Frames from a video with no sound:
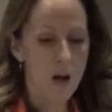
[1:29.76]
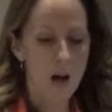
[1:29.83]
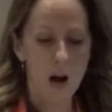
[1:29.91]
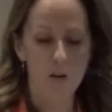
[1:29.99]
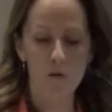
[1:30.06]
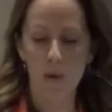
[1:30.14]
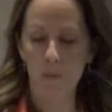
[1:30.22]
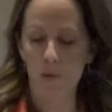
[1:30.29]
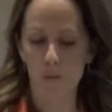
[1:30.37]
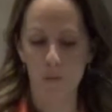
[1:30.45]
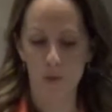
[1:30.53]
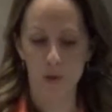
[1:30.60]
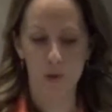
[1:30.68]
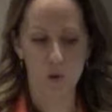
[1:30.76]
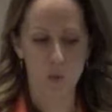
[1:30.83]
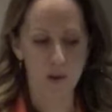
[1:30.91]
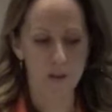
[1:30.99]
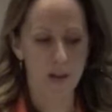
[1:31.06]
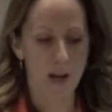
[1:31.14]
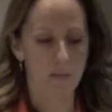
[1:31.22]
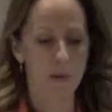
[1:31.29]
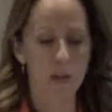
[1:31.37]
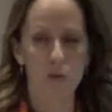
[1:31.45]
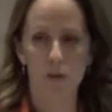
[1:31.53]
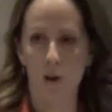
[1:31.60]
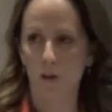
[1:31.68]
I remember in preschool one time,
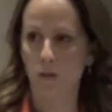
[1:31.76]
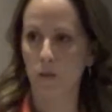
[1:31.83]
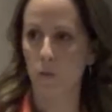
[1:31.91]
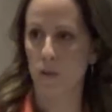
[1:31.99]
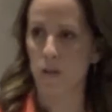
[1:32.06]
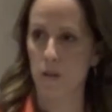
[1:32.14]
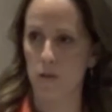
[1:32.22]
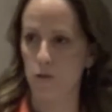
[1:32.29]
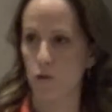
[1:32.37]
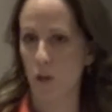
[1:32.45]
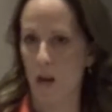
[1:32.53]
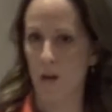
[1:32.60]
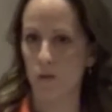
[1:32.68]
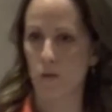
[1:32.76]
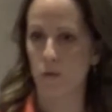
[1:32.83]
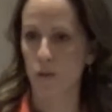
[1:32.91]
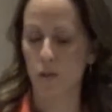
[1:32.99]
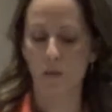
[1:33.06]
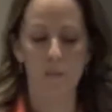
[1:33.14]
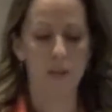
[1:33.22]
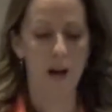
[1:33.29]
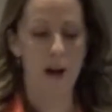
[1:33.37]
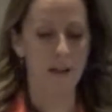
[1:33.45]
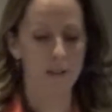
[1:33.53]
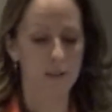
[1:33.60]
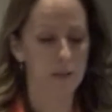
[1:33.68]
he was arguing with another child over some
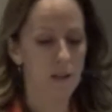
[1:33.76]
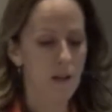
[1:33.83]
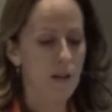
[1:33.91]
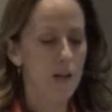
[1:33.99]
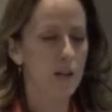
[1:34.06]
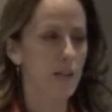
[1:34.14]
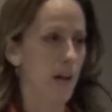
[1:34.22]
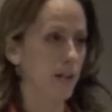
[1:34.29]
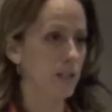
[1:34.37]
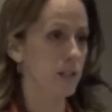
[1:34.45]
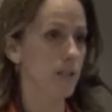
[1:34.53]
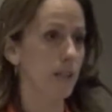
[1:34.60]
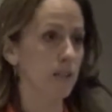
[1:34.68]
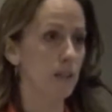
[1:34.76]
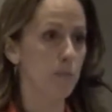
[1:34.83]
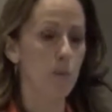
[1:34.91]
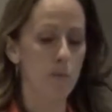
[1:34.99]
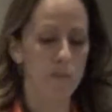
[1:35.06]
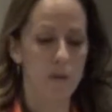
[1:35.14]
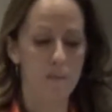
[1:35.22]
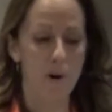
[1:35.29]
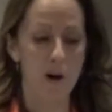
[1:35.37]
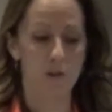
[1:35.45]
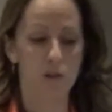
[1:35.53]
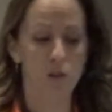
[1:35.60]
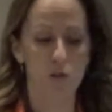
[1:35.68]
blocks, and he accidentally
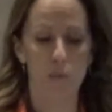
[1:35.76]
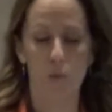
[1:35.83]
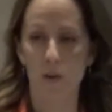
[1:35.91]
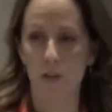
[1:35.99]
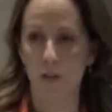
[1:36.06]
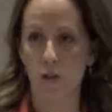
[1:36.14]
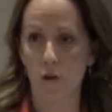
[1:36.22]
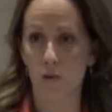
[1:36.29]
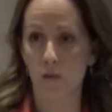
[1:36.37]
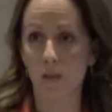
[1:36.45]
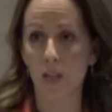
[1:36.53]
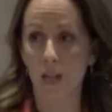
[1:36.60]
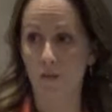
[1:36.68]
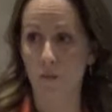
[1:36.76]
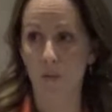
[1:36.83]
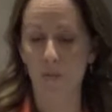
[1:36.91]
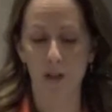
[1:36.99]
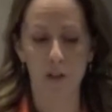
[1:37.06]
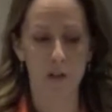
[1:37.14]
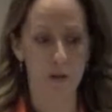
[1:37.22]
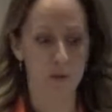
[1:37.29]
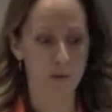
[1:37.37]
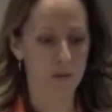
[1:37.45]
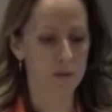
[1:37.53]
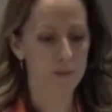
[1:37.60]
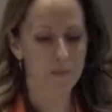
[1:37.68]
punched the boy in the nose and gave him a bloody
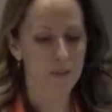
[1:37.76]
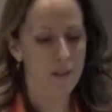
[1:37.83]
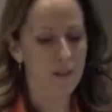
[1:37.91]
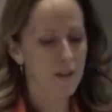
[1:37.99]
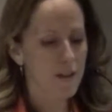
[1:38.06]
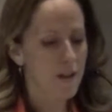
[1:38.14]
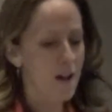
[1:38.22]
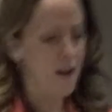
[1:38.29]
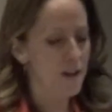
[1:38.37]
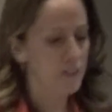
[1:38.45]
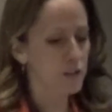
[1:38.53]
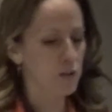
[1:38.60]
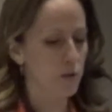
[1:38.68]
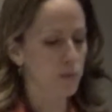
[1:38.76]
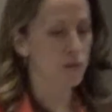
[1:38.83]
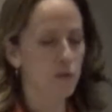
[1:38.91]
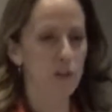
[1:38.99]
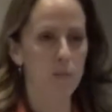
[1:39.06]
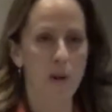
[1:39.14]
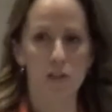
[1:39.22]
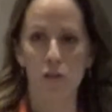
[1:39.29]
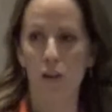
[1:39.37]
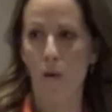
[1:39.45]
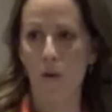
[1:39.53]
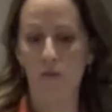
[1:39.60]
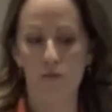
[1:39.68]
nose. So you can imagine
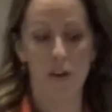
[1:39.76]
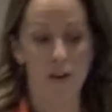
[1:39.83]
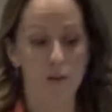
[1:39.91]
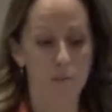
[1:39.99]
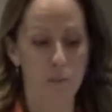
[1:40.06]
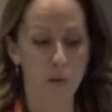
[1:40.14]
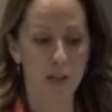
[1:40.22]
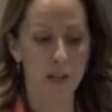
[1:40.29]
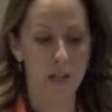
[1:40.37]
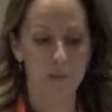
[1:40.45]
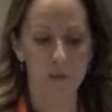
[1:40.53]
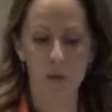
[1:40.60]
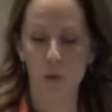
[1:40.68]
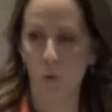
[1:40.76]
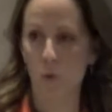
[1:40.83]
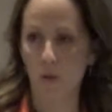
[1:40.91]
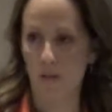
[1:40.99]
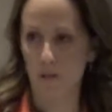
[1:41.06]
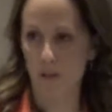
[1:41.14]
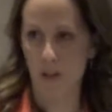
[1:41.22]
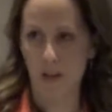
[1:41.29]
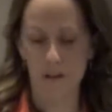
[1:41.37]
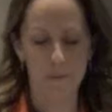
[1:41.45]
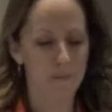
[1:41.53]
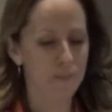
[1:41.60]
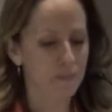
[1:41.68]
how I felt bringing him to school every
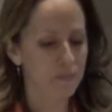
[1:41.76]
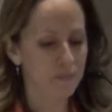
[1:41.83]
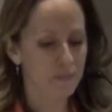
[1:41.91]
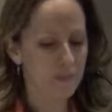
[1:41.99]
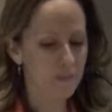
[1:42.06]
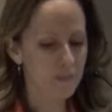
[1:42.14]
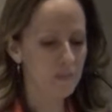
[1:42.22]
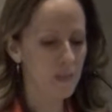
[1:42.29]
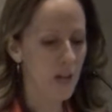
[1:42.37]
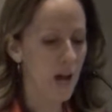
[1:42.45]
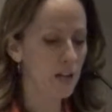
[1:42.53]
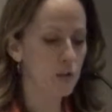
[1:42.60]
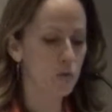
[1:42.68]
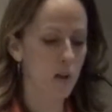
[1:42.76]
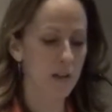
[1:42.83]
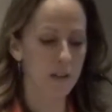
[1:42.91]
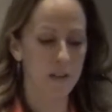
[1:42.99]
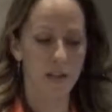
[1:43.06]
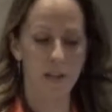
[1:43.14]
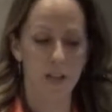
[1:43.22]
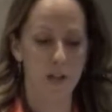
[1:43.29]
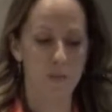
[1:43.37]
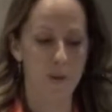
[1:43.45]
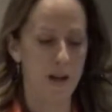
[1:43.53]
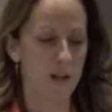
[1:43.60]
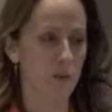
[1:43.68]
day. I dreaded taking
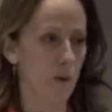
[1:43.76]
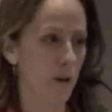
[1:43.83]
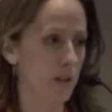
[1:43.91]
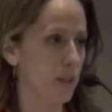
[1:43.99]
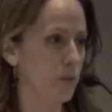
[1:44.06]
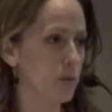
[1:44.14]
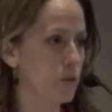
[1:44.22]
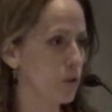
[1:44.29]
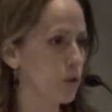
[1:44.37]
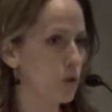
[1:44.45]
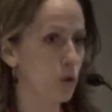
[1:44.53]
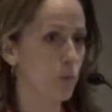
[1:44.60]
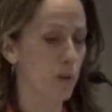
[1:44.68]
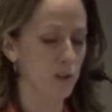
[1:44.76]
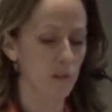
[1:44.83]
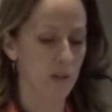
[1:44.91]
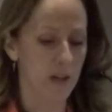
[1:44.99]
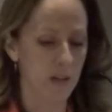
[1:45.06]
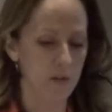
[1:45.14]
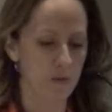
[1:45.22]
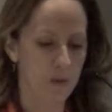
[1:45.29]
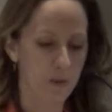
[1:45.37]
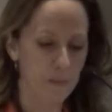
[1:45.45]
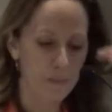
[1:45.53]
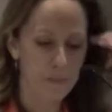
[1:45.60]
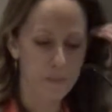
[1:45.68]
him anywhere. He was just too much of a handful.